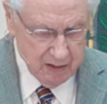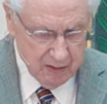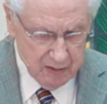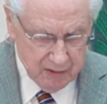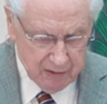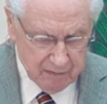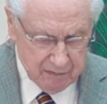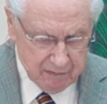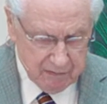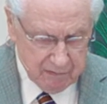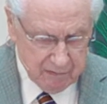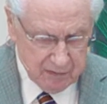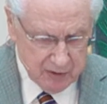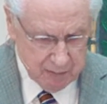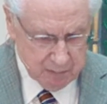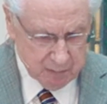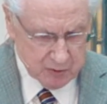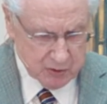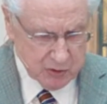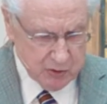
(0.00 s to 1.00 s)

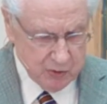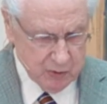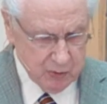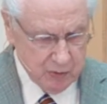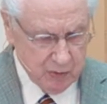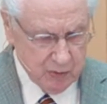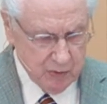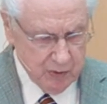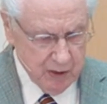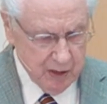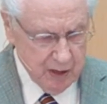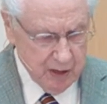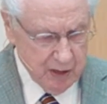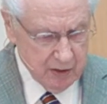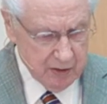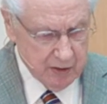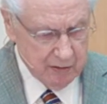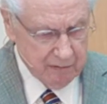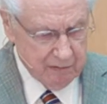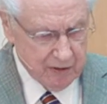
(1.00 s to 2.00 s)
Number two,
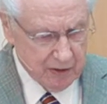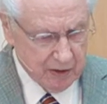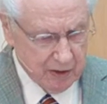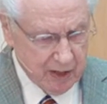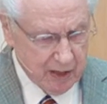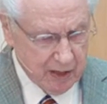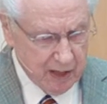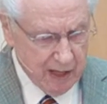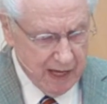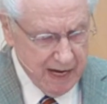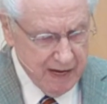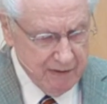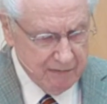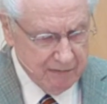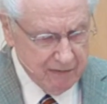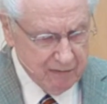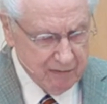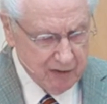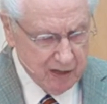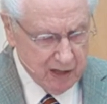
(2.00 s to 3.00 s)
the very
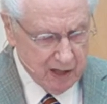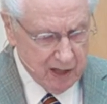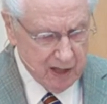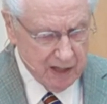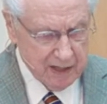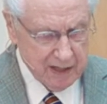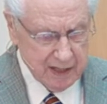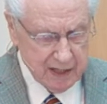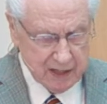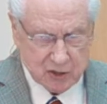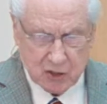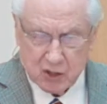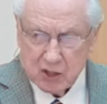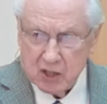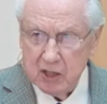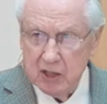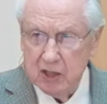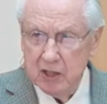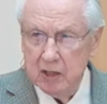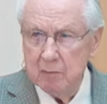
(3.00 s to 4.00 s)
life of God has
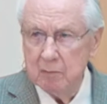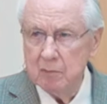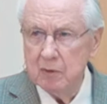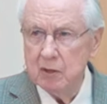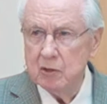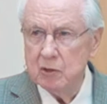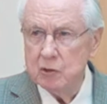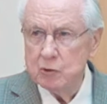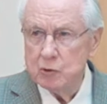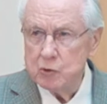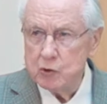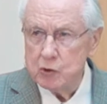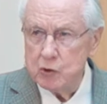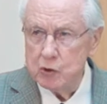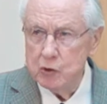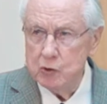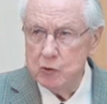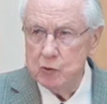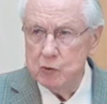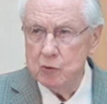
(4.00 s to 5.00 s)
come
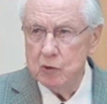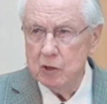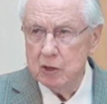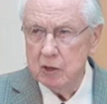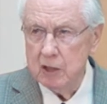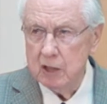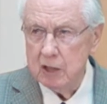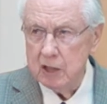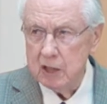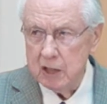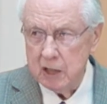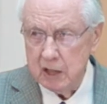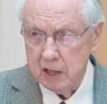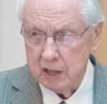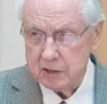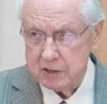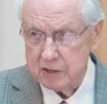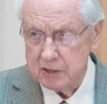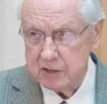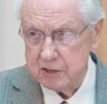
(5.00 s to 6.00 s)
to
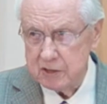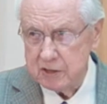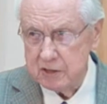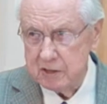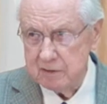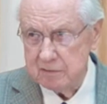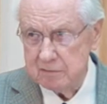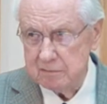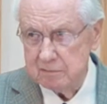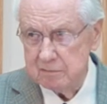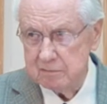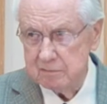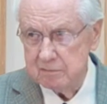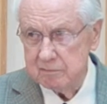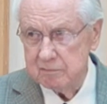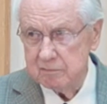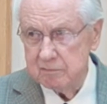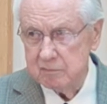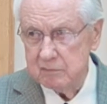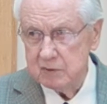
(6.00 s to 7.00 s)
us.
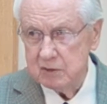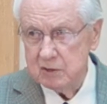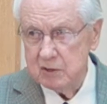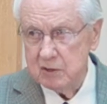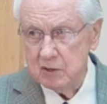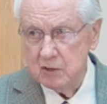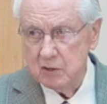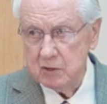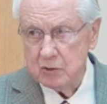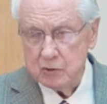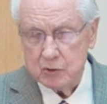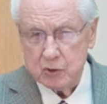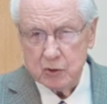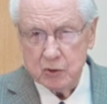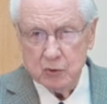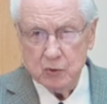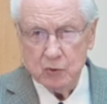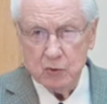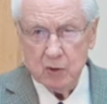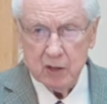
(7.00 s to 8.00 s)

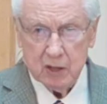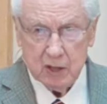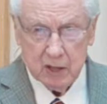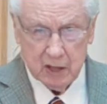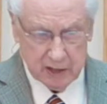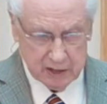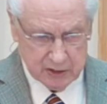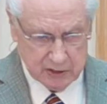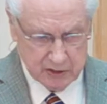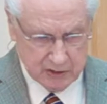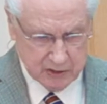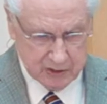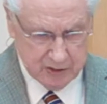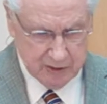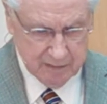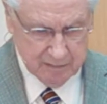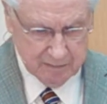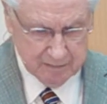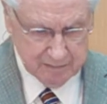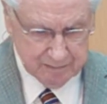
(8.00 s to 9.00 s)
To
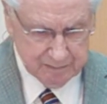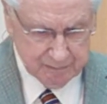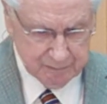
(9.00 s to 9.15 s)
us.